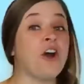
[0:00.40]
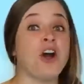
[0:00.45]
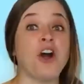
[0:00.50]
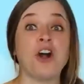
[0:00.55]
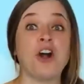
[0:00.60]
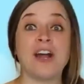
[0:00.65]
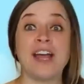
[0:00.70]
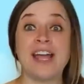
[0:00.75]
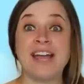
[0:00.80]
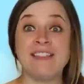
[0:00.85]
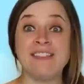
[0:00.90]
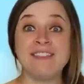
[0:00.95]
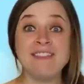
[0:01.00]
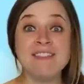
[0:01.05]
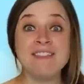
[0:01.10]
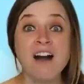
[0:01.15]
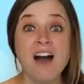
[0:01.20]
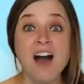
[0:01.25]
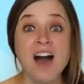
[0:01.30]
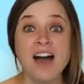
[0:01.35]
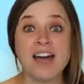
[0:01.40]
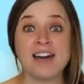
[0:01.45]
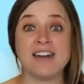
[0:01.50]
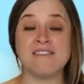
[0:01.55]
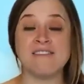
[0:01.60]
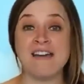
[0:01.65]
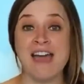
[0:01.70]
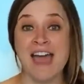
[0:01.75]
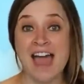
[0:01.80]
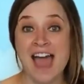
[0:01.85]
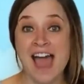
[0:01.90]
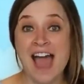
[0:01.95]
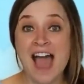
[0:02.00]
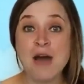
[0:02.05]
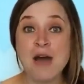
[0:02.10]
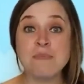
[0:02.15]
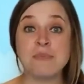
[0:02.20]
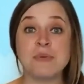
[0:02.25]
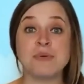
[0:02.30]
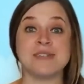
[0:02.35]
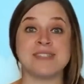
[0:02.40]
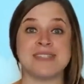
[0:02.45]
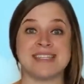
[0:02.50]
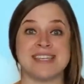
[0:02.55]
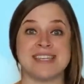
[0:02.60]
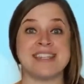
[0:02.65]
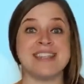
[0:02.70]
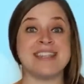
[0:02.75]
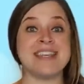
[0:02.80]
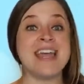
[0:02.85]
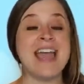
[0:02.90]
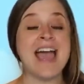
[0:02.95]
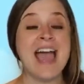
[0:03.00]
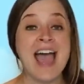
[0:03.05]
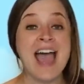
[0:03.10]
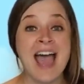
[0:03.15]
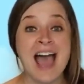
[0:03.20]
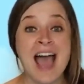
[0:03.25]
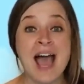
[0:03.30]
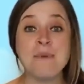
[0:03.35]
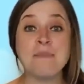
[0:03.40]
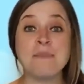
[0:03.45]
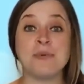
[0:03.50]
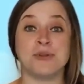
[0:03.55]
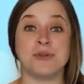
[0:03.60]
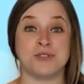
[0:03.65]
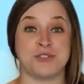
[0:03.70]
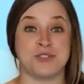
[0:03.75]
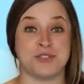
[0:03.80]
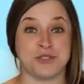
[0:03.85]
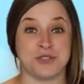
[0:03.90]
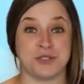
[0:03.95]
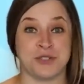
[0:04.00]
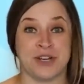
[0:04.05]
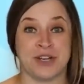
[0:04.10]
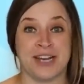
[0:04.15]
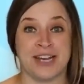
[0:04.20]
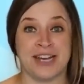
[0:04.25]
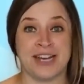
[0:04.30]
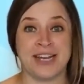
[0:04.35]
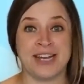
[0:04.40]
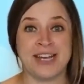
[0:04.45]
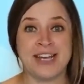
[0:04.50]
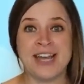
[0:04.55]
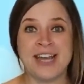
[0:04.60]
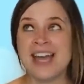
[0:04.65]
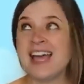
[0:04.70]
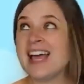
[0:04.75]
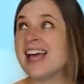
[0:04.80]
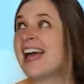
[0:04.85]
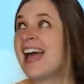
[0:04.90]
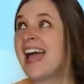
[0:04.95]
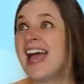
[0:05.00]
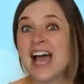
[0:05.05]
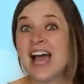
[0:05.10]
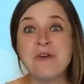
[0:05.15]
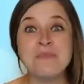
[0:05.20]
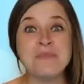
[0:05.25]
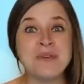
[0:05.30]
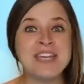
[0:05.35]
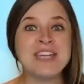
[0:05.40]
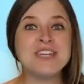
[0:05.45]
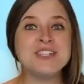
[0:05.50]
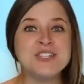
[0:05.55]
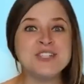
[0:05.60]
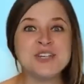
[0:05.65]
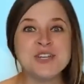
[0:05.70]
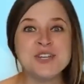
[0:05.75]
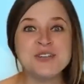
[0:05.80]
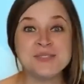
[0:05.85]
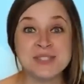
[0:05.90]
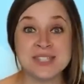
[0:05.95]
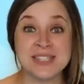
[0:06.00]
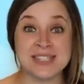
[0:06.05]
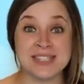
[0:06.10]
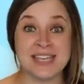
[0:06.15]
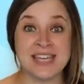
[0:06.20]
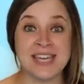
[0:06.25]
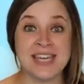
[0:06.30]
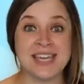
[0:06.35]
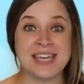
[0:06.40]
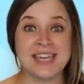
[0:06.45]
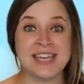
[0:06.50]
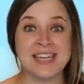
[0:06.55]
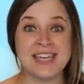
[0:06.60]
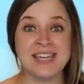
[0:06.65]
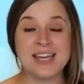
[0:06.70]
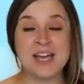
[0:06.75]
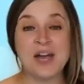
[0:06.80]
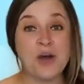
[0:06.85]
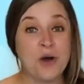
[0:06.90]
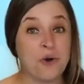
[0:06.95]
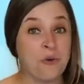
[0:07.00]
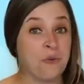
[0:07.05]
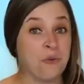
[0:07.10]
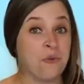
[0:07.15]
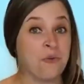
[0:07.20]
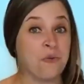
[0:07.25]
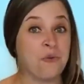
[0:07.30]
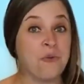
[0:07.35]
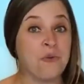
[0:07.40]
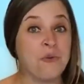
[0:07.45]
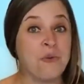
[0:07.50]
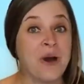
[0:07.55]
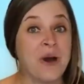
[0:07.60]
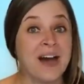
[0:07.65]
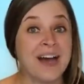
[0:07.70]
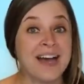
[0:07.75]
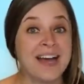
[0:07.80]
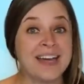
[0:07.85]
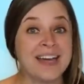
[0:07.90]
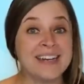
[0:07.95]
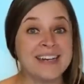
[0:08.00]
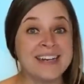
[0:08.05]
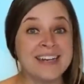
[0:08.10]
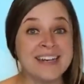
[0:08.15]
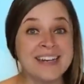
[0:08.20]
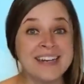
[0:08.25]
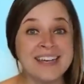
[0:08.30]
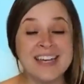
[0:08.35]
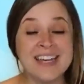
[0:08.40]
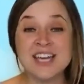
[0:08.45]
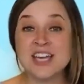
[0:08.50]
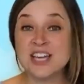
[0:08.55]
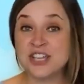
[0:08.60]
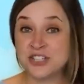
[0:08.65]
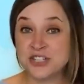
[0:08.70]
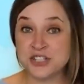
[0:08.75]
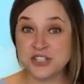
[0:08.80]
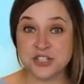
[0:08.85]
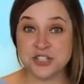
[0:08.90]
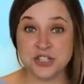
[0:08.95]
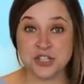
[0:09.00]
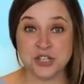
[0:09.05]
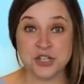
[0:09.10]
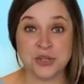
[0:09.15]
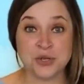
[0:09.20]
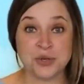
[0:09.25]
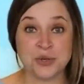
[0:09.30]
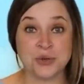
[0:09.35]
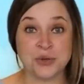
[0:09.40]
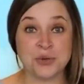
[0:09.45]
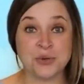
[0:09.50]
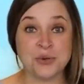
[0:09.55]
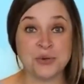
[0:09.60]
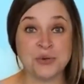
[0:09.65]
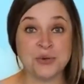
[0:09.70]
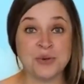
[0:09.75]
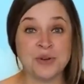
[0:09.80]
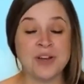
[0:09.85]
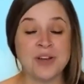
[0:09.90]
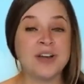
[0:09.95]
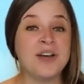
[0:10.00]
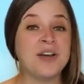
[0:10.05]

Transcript: are a lot of apples in the apple tree. How many do you see? One, two,